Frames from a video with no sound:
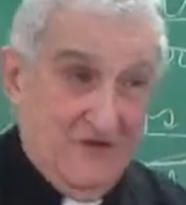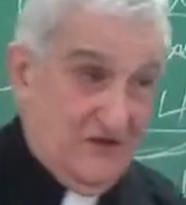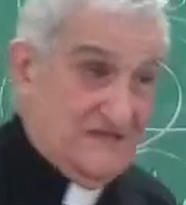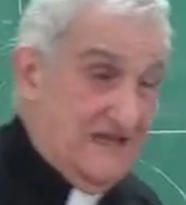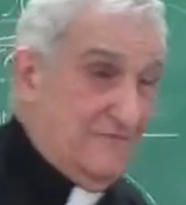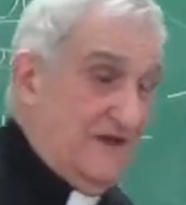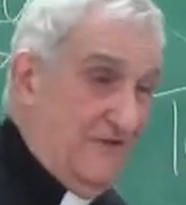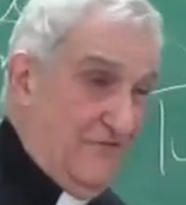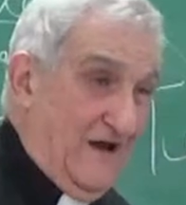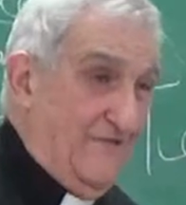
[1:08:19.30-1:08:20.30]
the same.
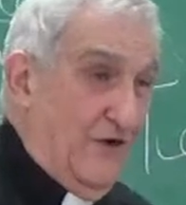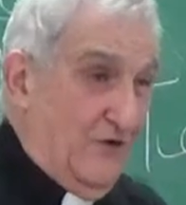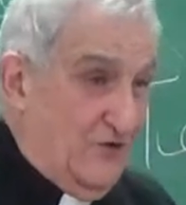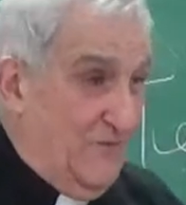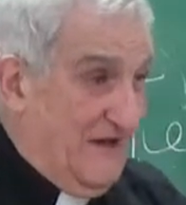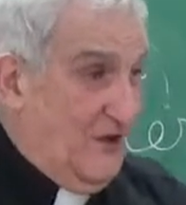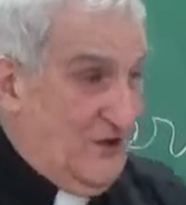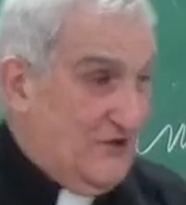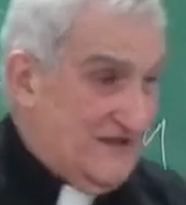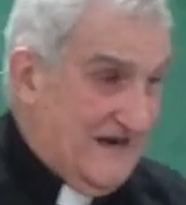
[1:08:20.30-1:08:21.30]
If you have to make a
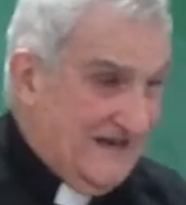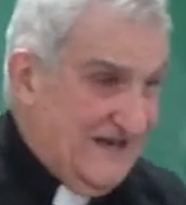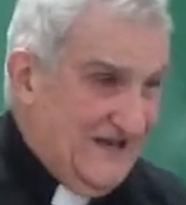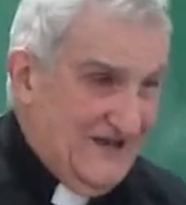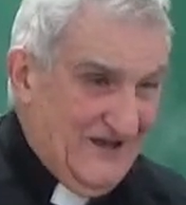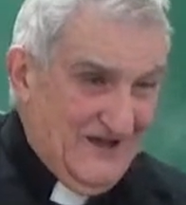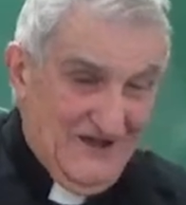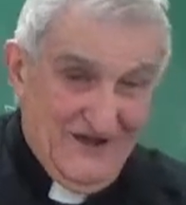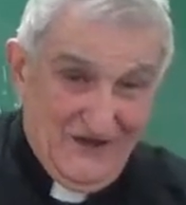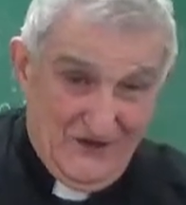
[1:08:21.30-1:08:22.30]
contract,
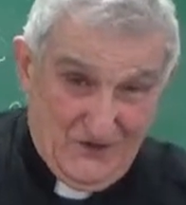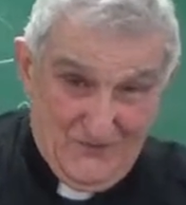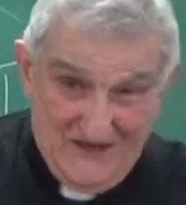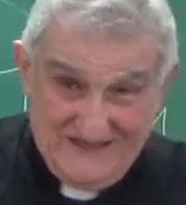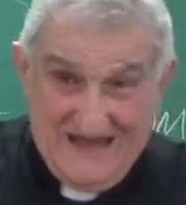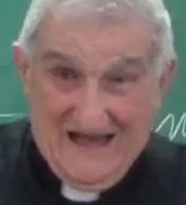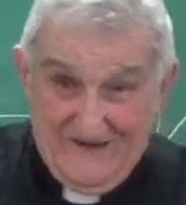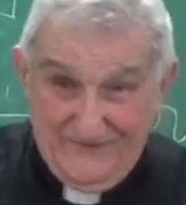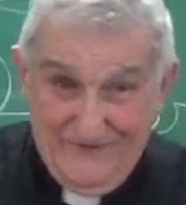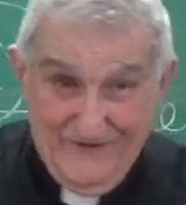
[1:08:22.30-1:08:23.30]
you must
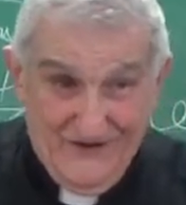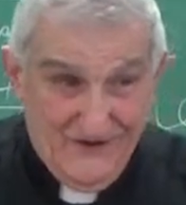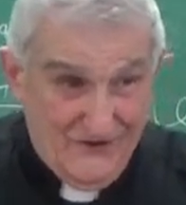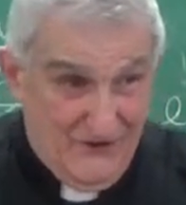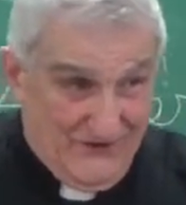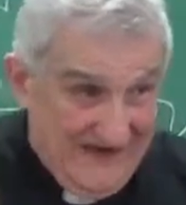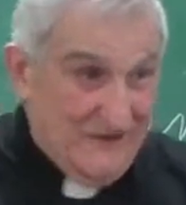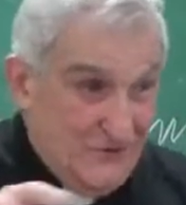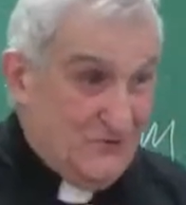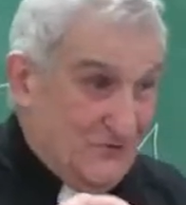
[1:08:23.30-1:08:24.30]
have the
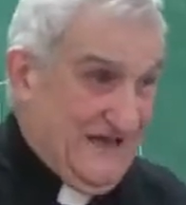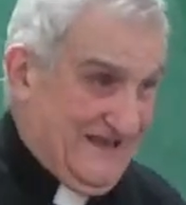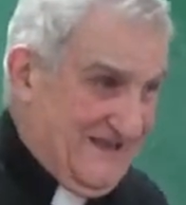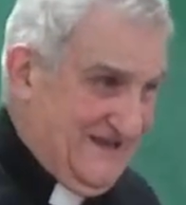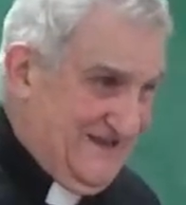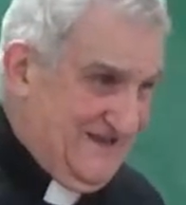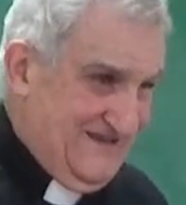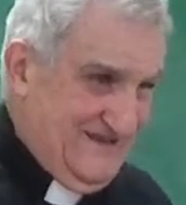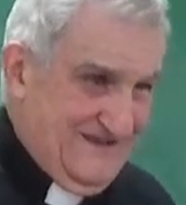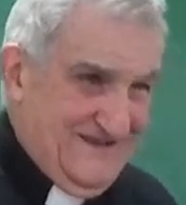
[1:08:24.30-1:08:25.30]
right to do that.
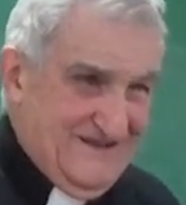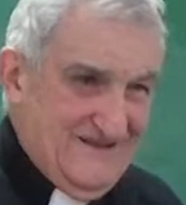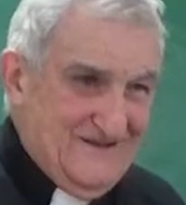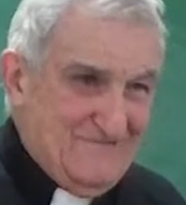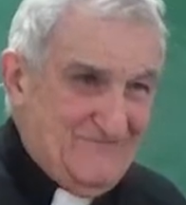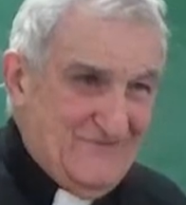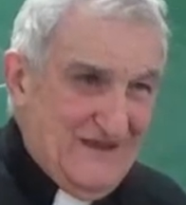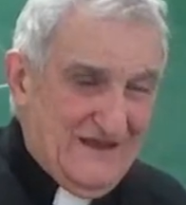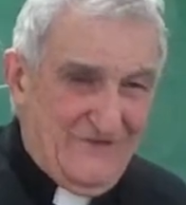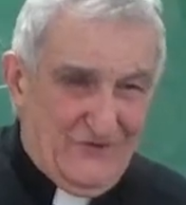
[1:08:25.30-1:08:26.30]

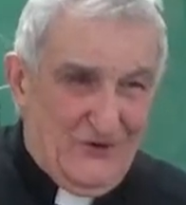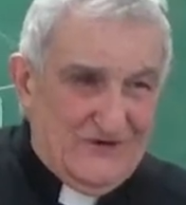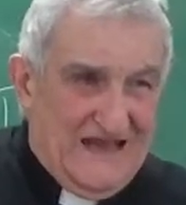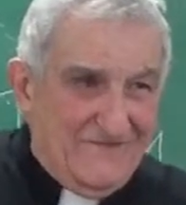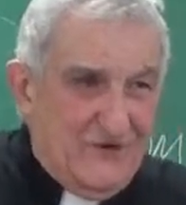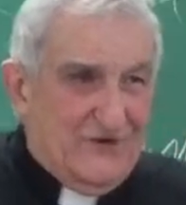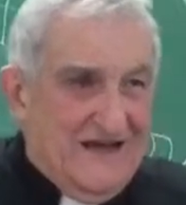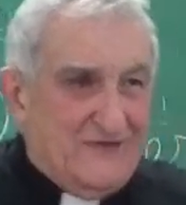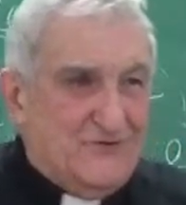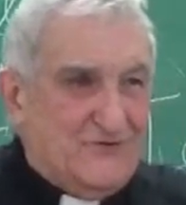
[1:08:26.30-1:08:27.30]
If you don't have the
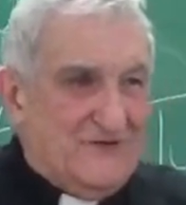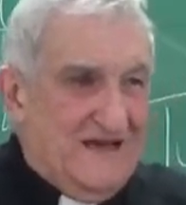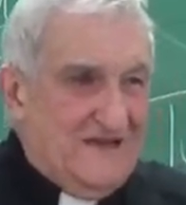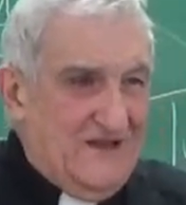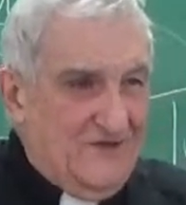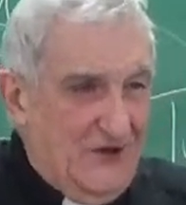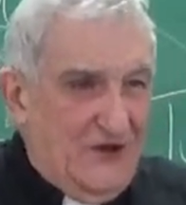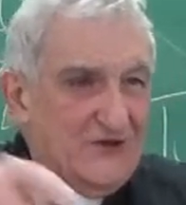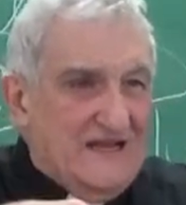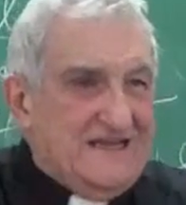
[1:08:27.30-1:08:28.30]
right to do that, the
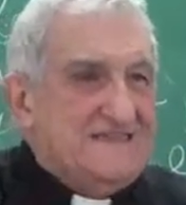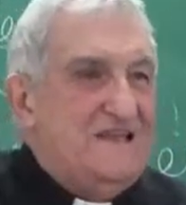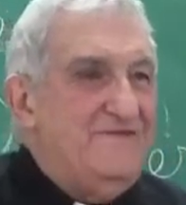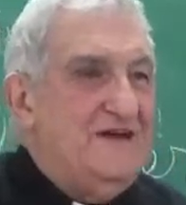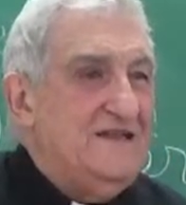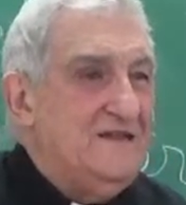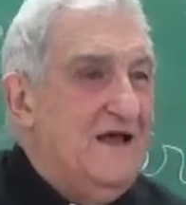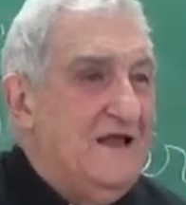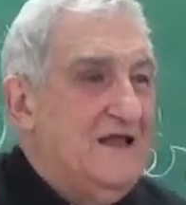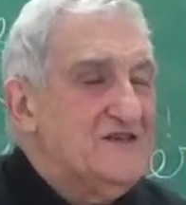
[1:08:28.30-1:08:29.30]
contract is invalid.
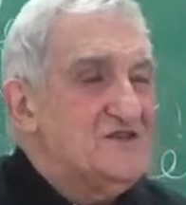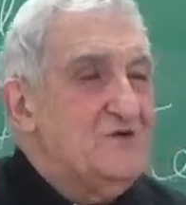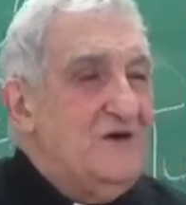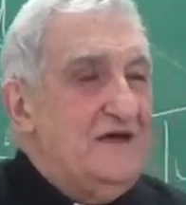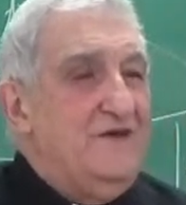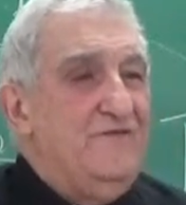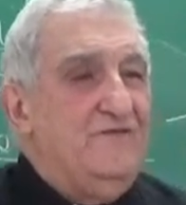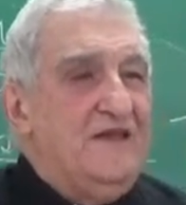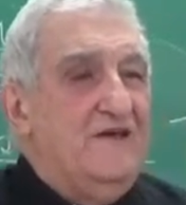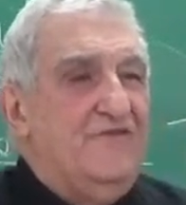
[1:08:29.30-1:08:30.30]
So even
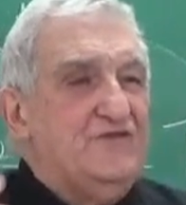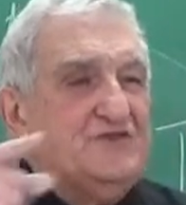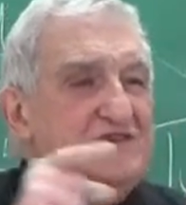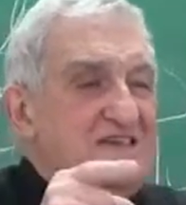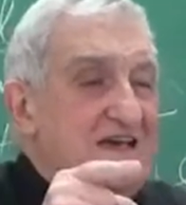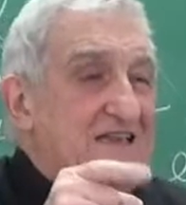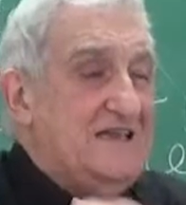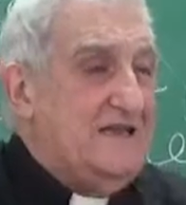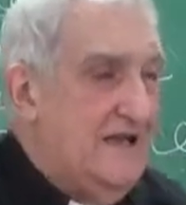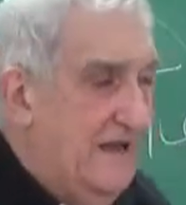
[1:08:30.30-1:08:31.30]
if
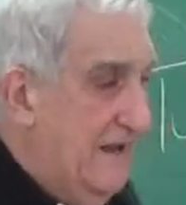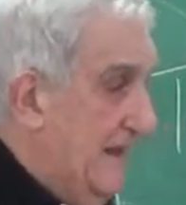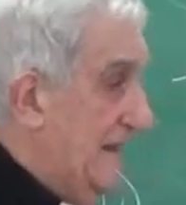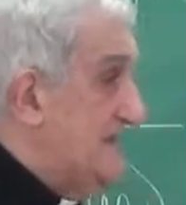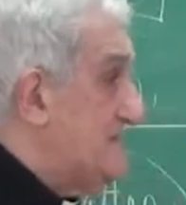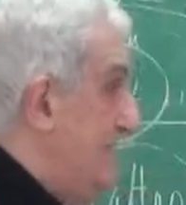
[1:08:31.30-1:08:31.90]
society is